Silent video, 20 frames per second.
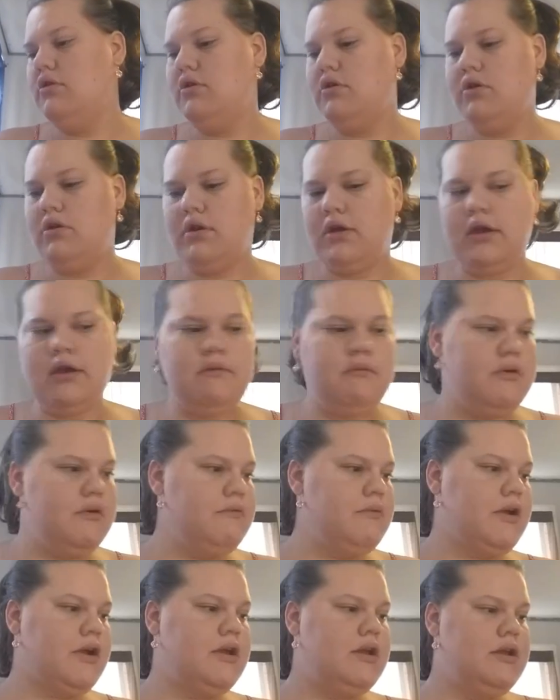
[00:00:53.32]
Okay, what we're
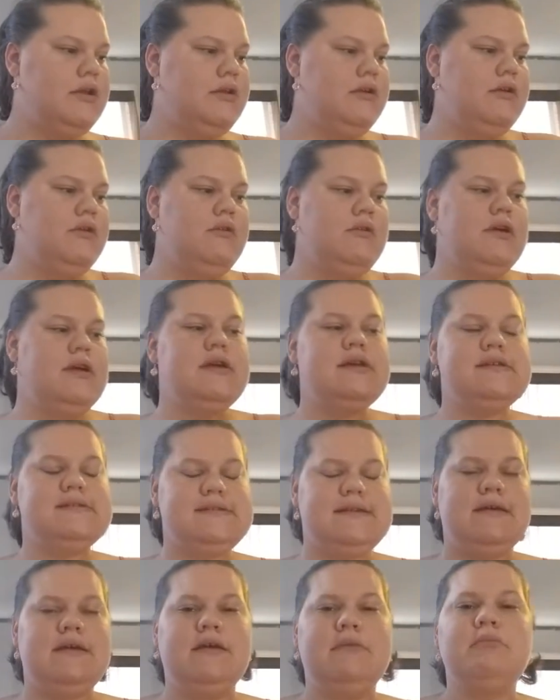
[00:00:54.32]
going to do is
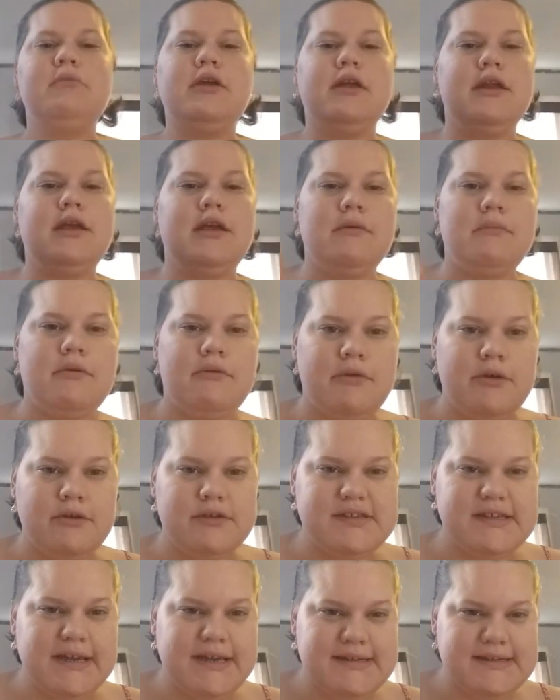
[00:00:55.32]
I'm going to get my Real
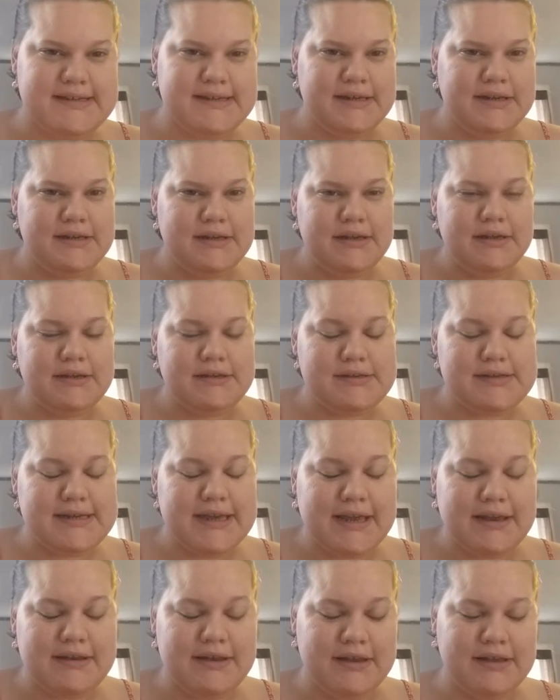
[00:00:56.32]

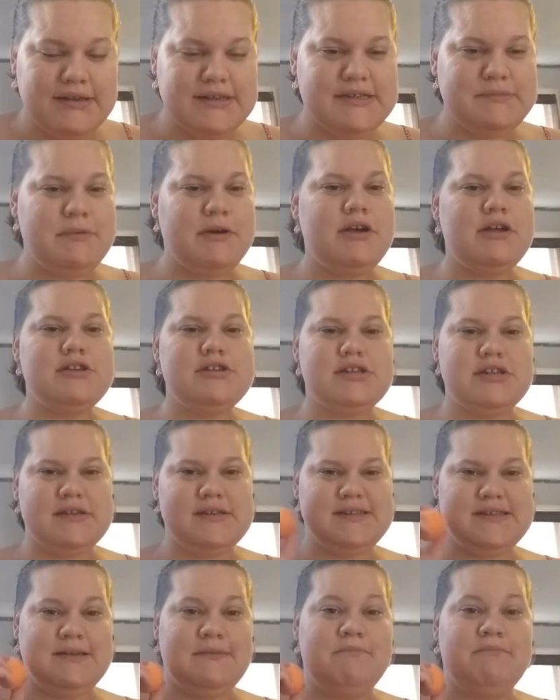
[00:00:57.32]
Technique sponge. It's
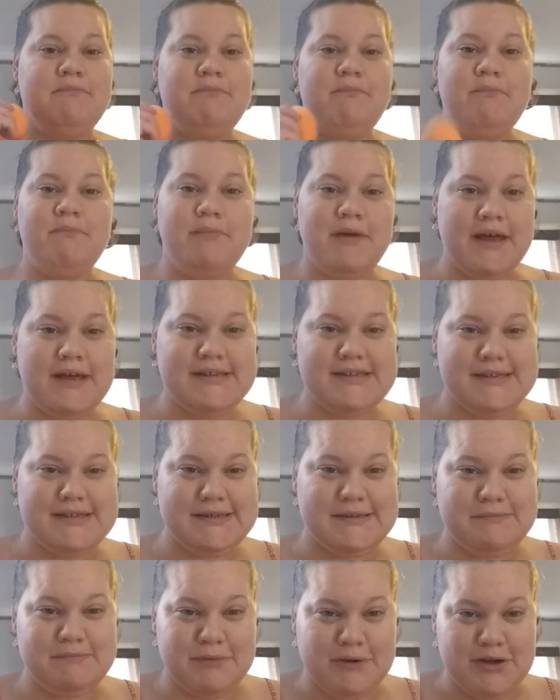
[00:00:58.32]
the best
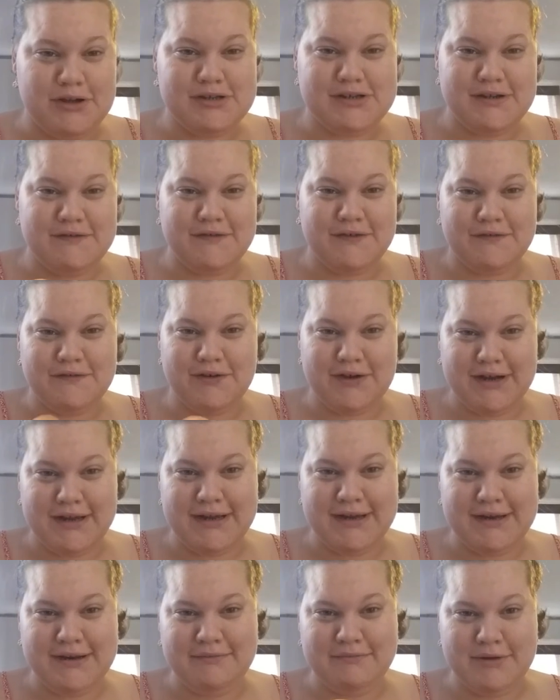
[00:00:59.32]
sponge I've ever
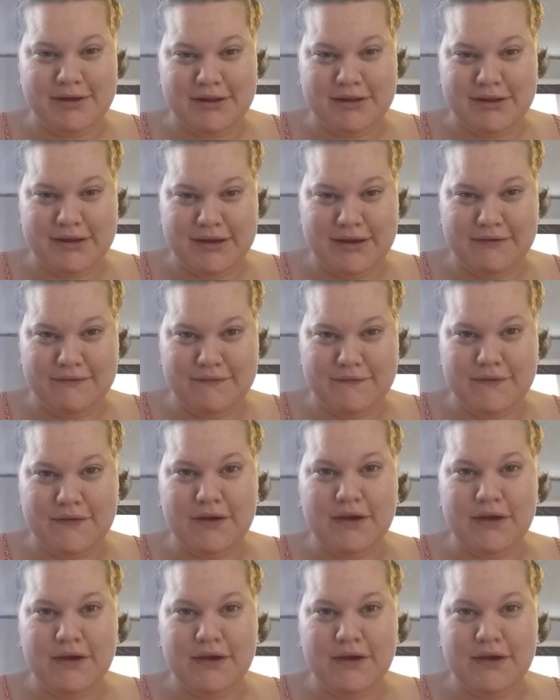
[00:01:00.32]
had in my life.